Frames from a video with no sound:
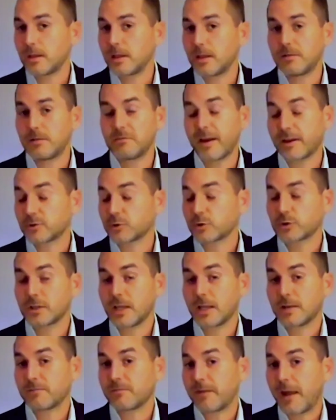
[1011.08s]
investors
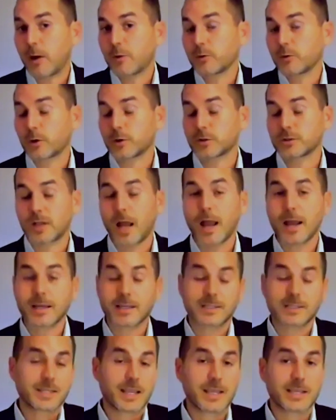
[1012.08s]
had found our stock
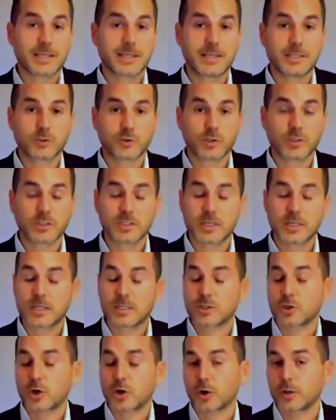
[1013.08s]
and taken interest. It had
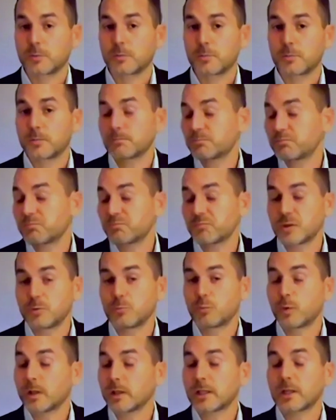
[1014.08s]
started
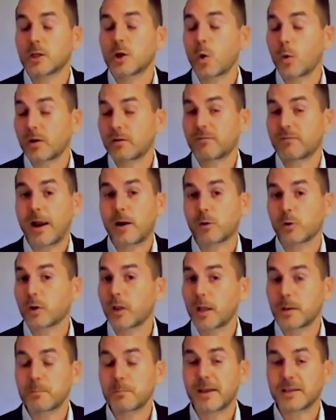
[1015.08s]
really going viral
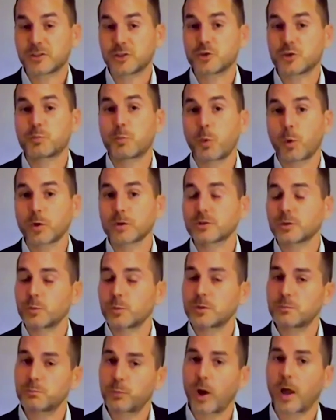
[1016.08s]
on message boards, and
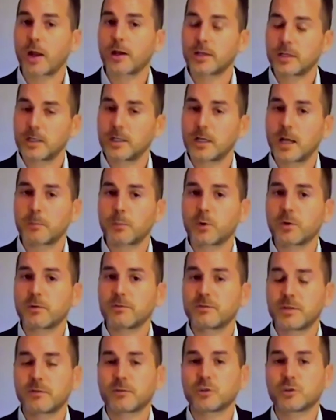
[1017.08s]
we brought in a number
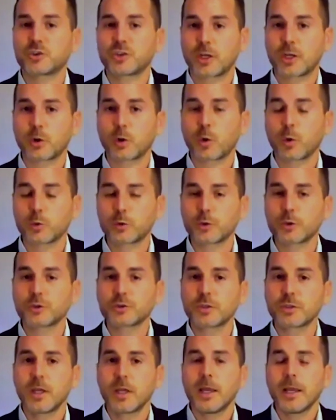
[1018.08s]
of different
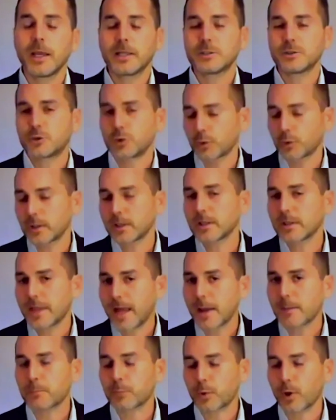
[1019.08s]
shareholders. During
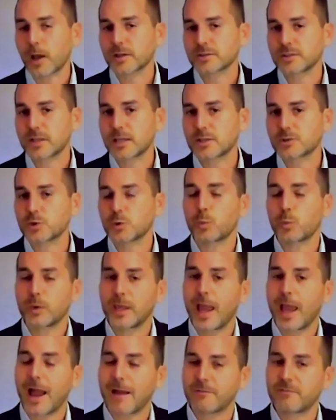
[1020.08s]
that process, we
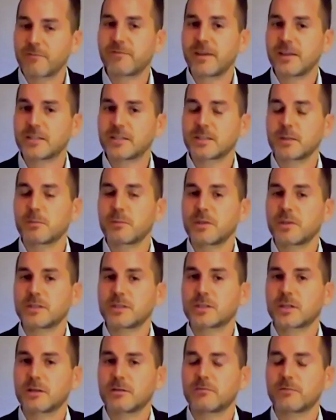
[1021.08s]
have faced some of
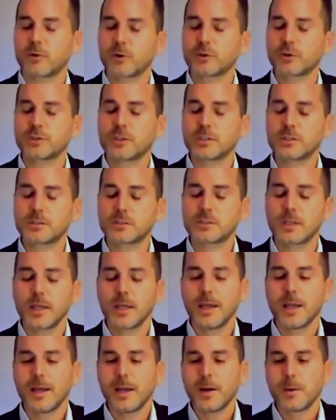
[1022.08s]
these conversions,
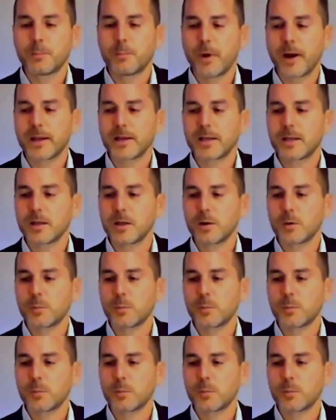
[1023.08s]
but